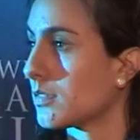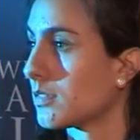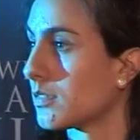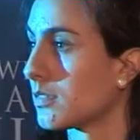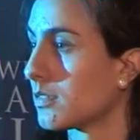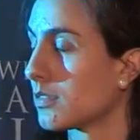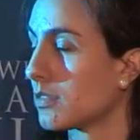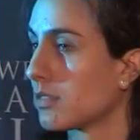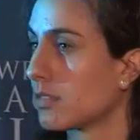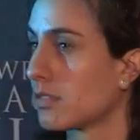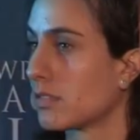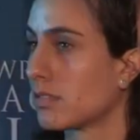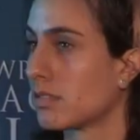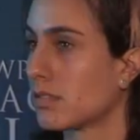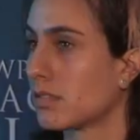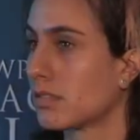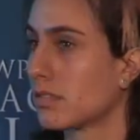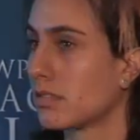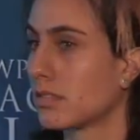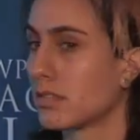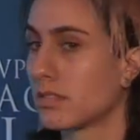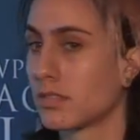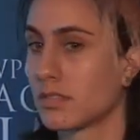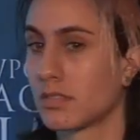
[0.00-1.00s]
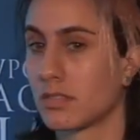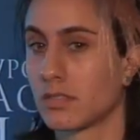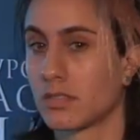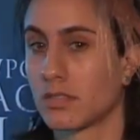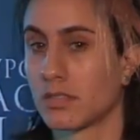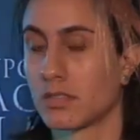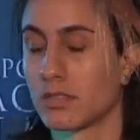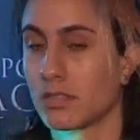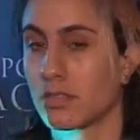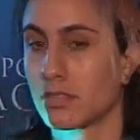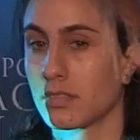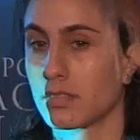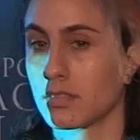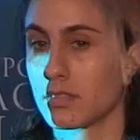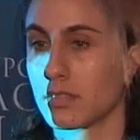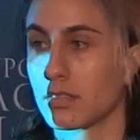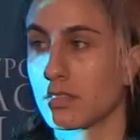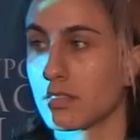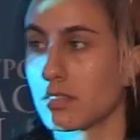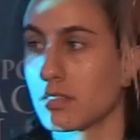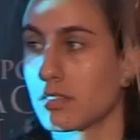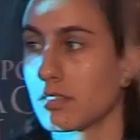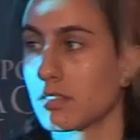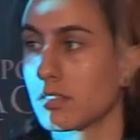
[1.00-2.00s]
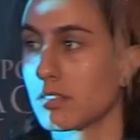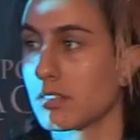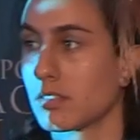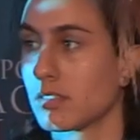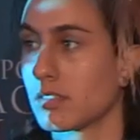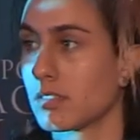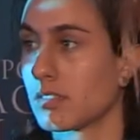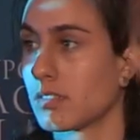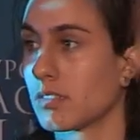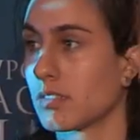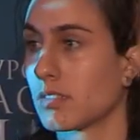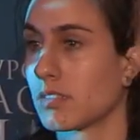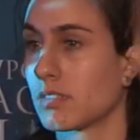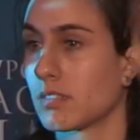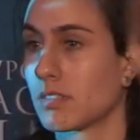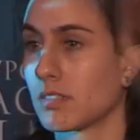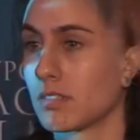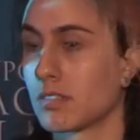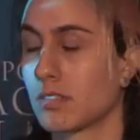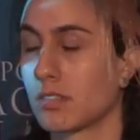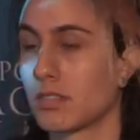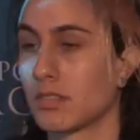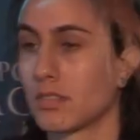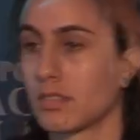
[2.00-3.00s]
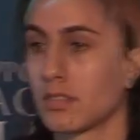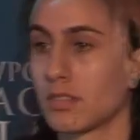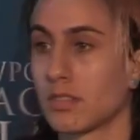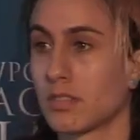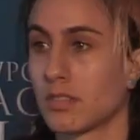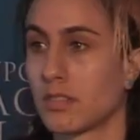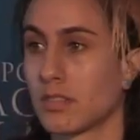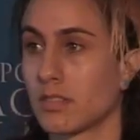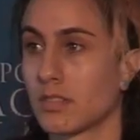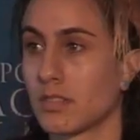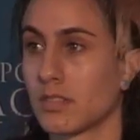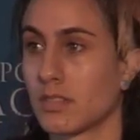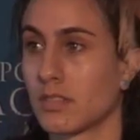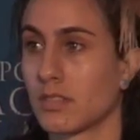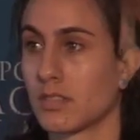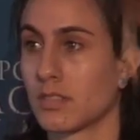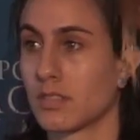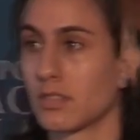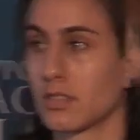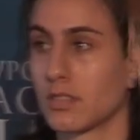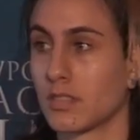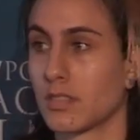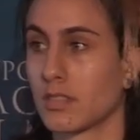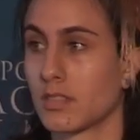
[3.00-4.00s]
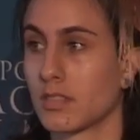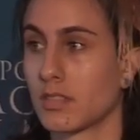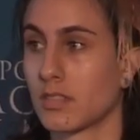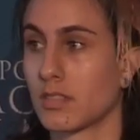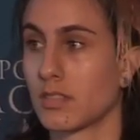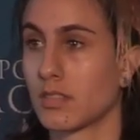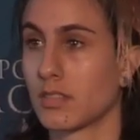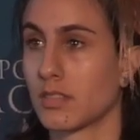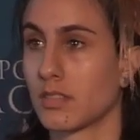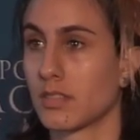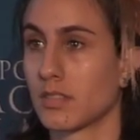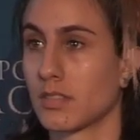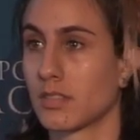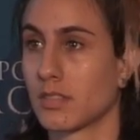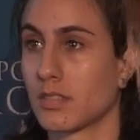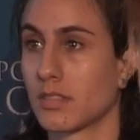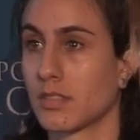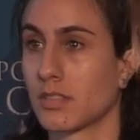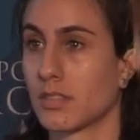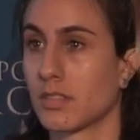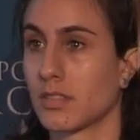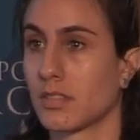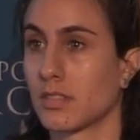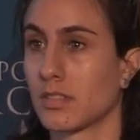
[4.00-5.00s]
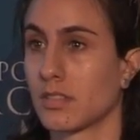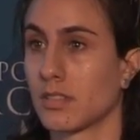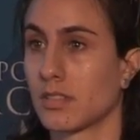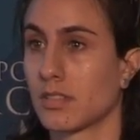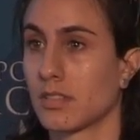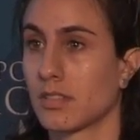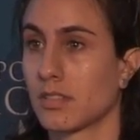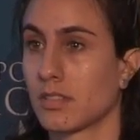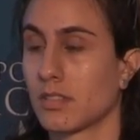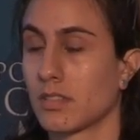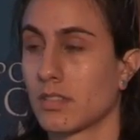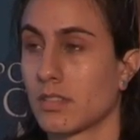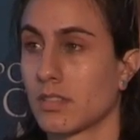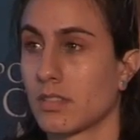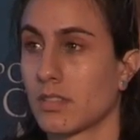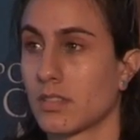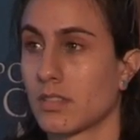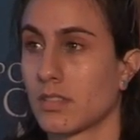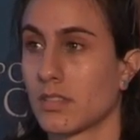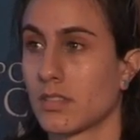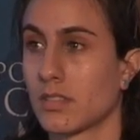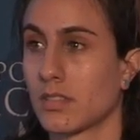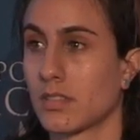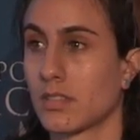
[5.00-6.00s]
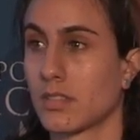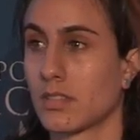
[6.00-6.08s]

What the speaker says: No words are spoken by the person on screen.